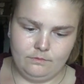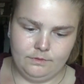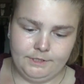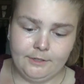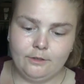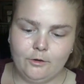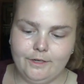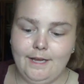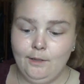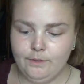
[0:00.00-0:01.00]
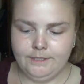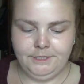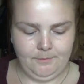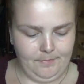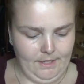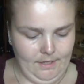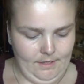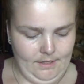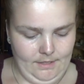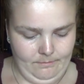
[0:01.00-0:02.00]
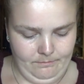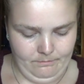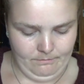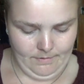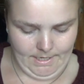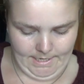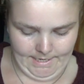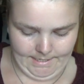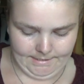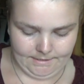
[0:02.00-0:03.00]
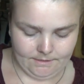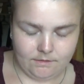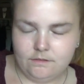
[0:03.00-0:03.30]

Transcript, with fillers: Sarah Lauren Edwards, and